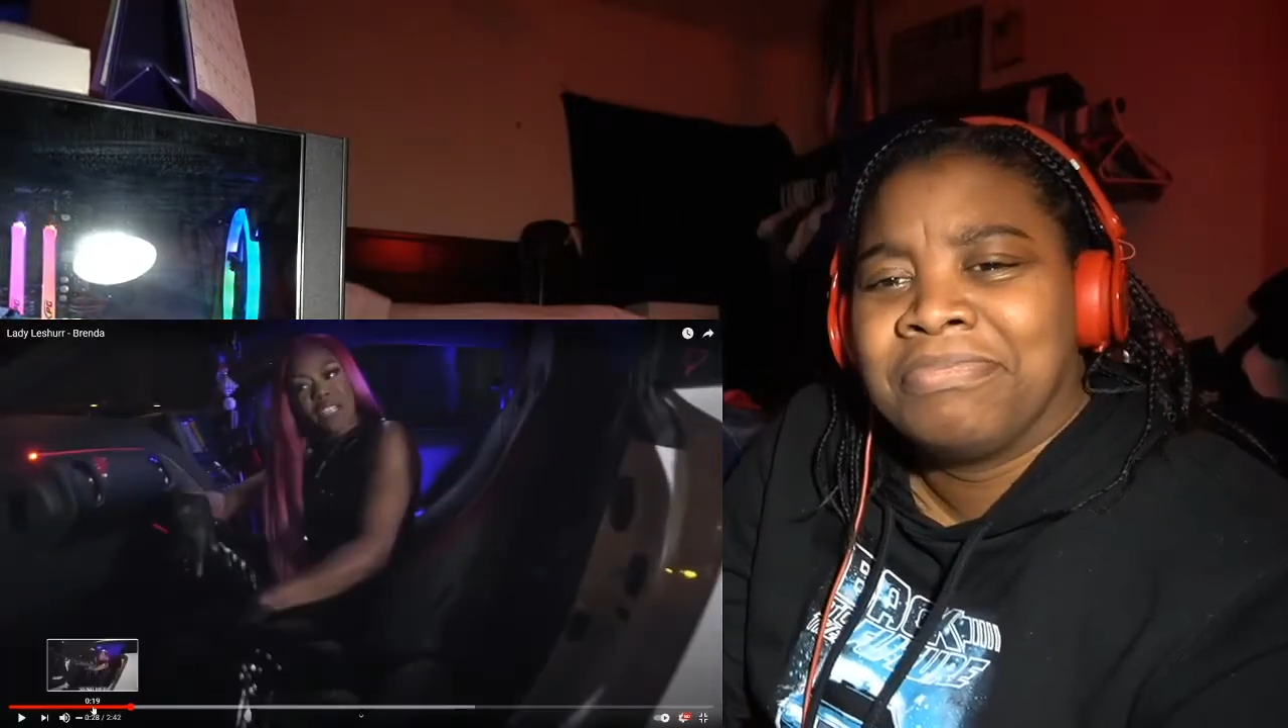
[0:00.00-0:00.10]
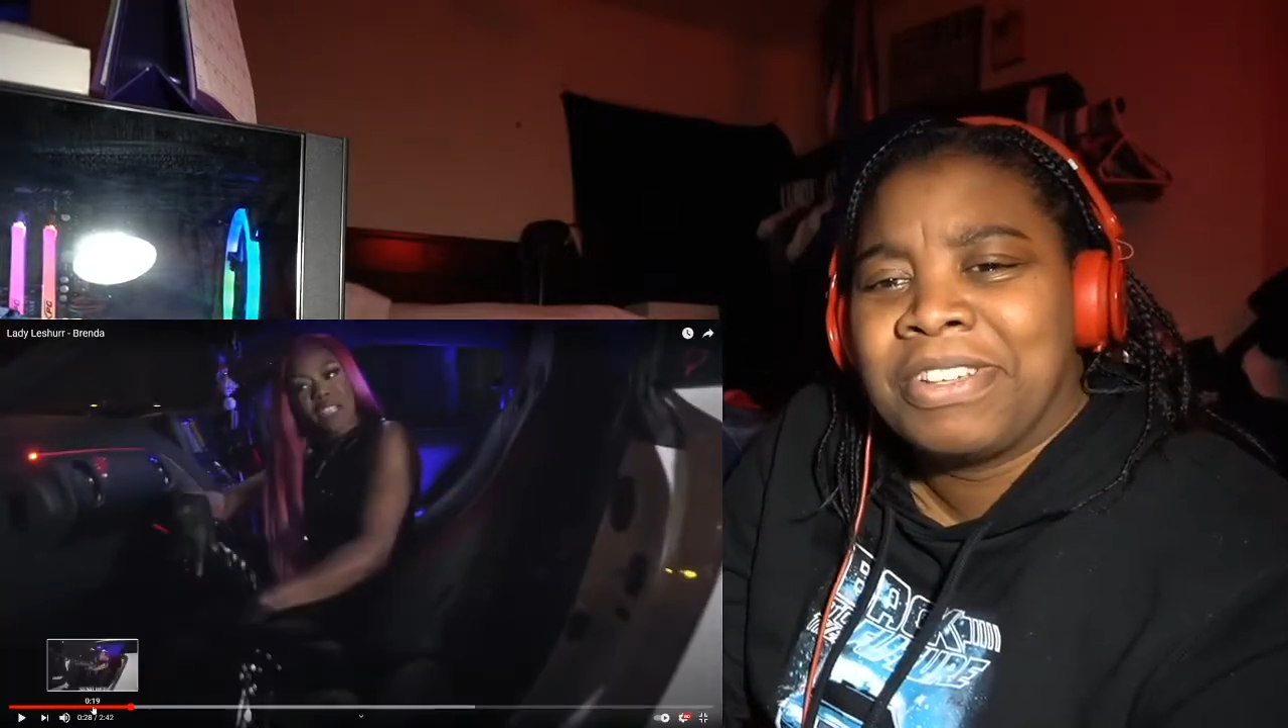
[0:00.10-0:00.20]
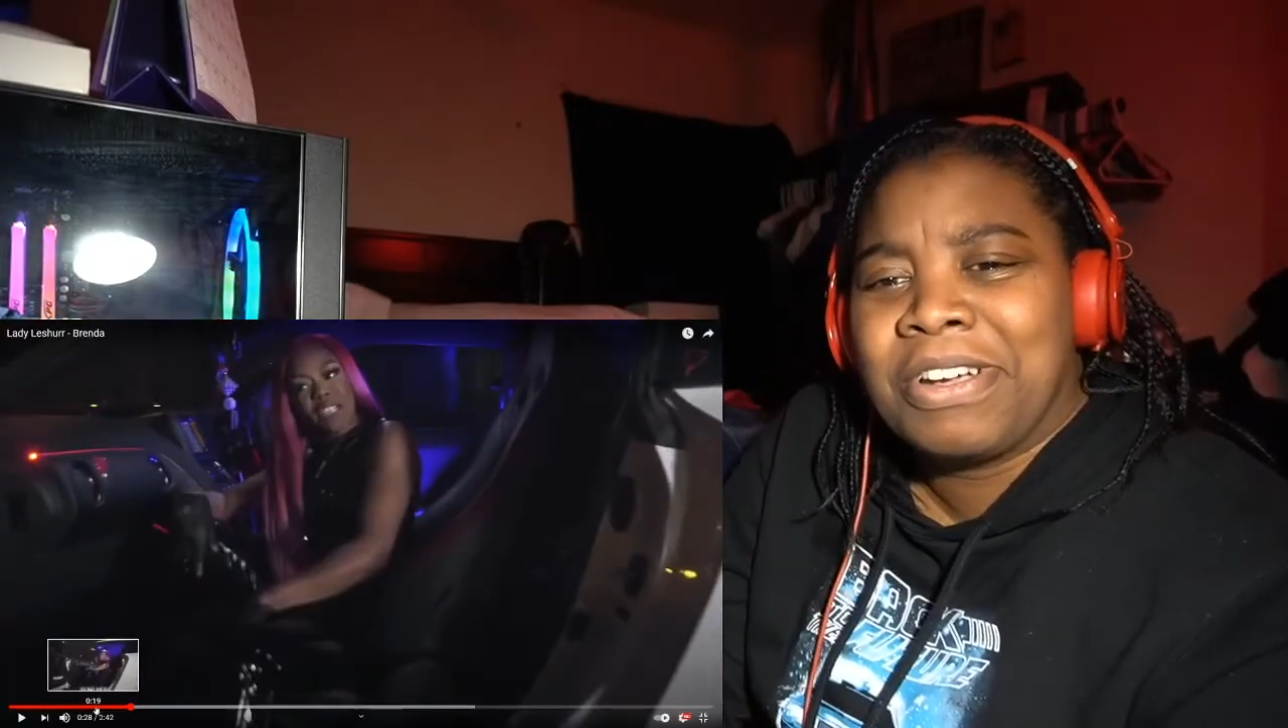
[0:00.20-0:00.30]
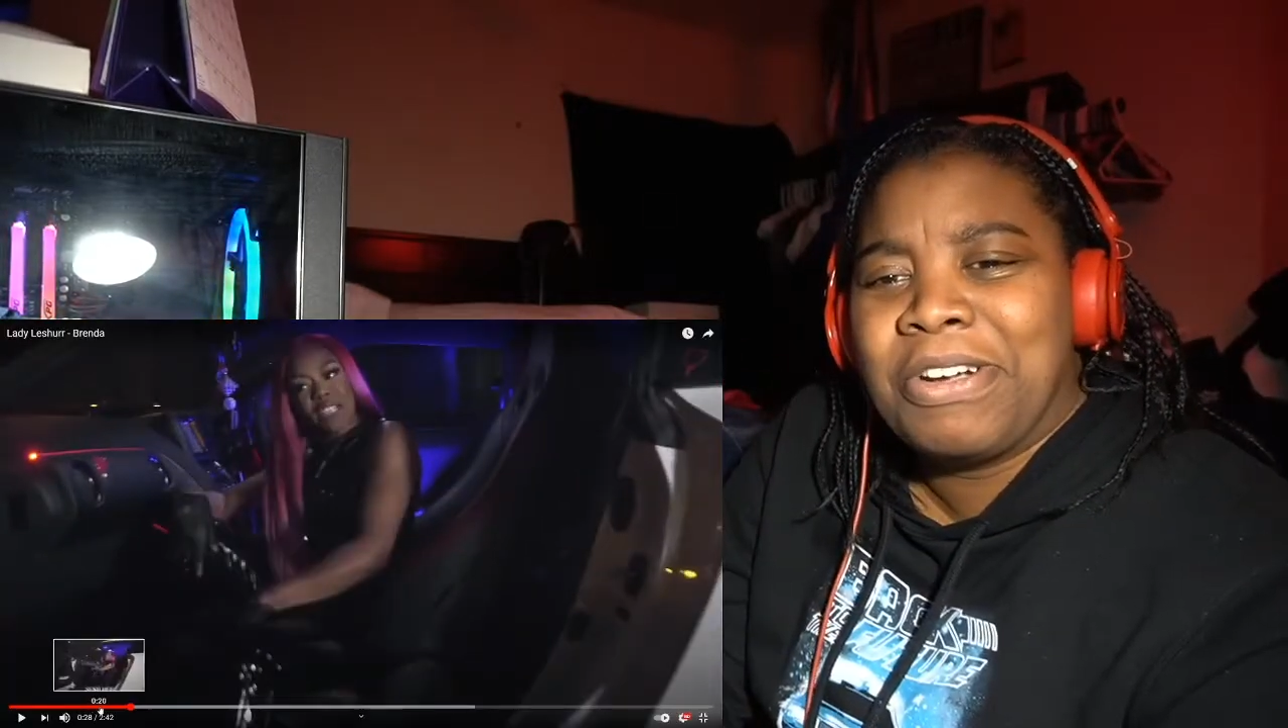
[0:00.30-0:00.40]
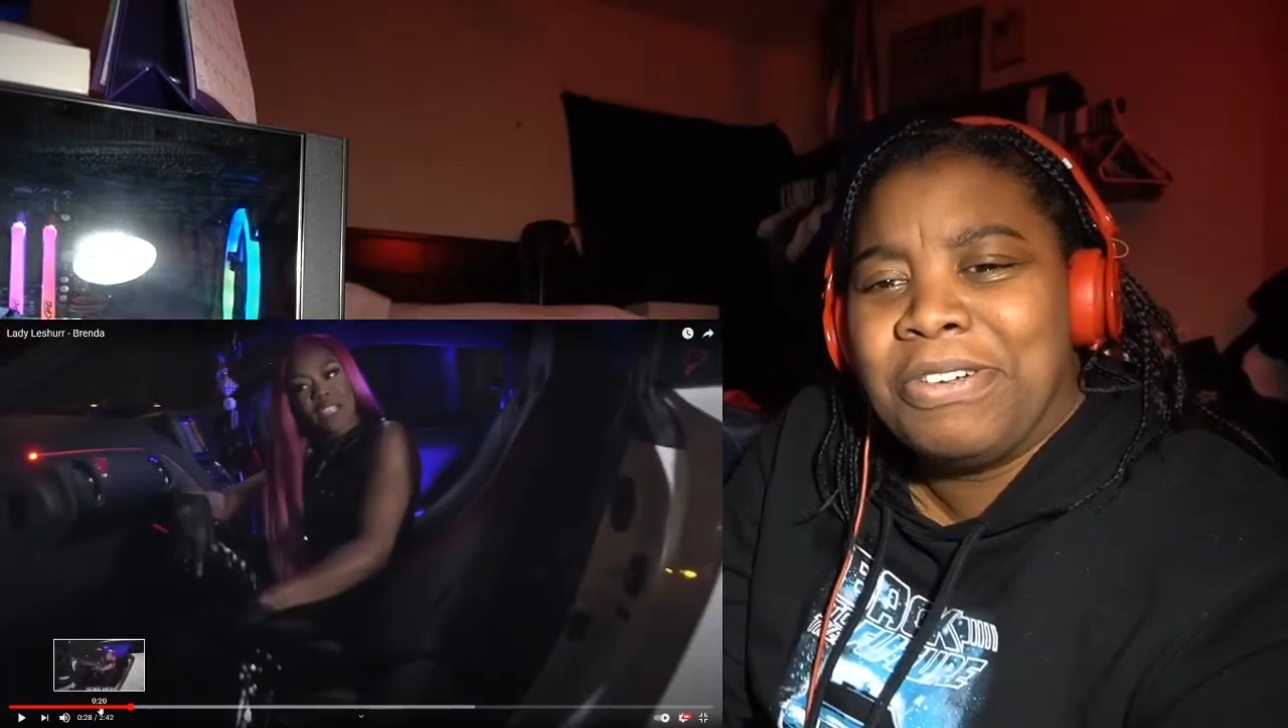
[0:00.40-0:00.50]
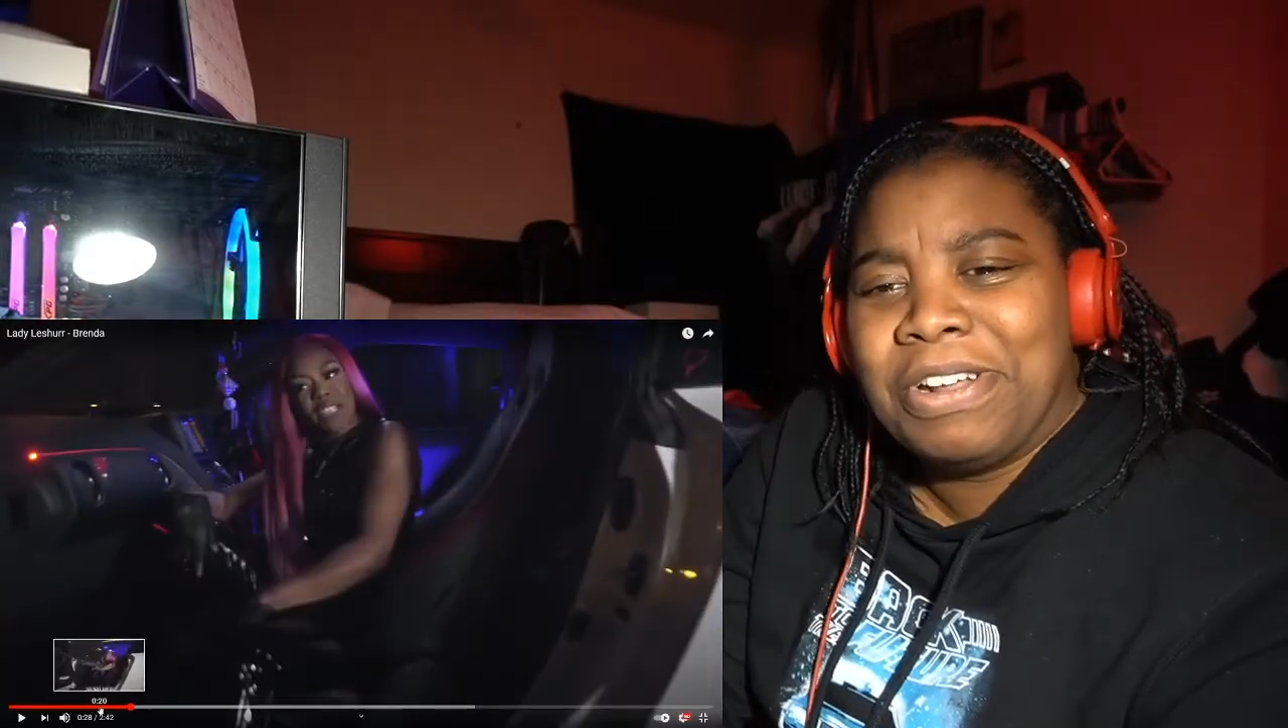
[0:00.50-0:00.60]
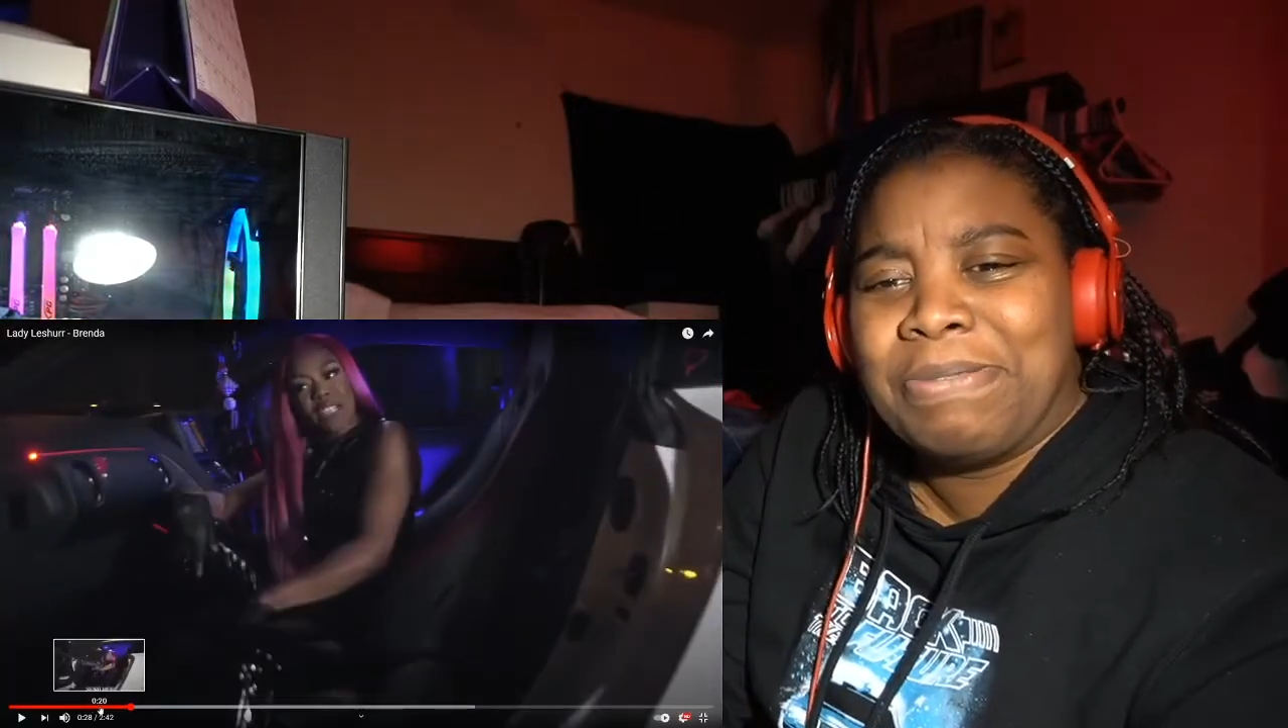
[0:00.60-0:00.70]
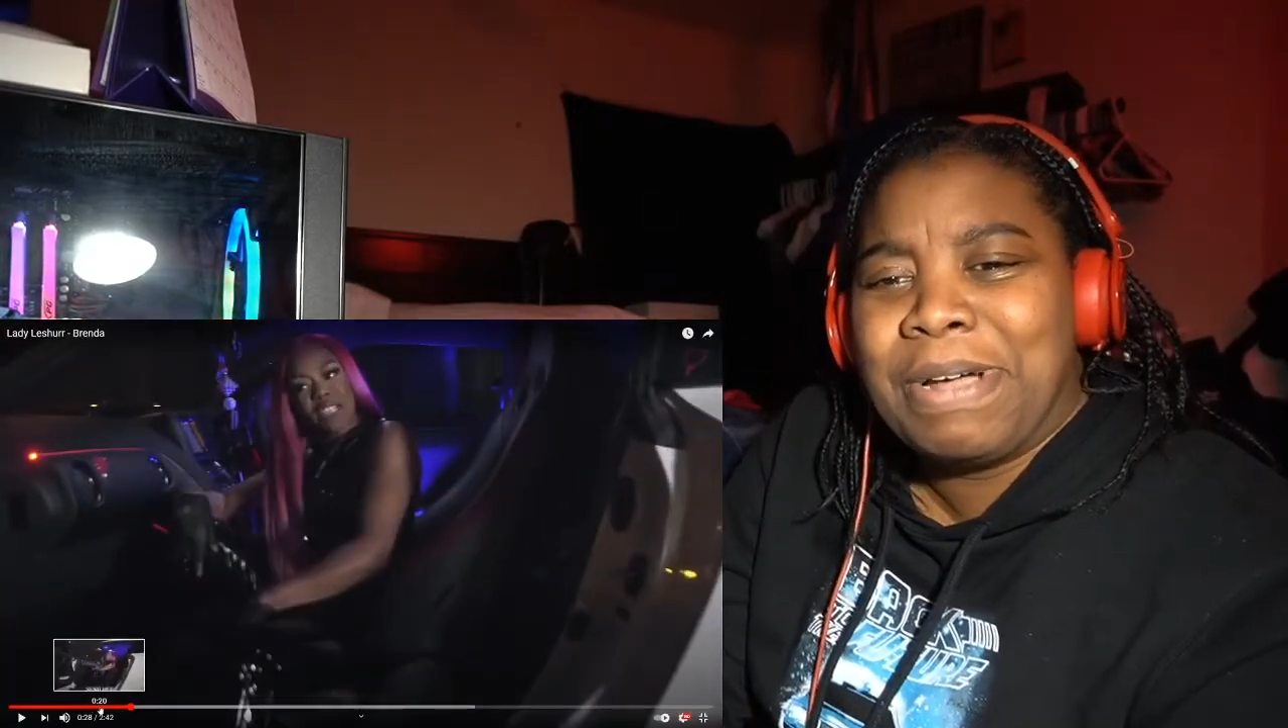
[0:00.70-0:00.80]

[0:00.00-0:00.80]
Hold up,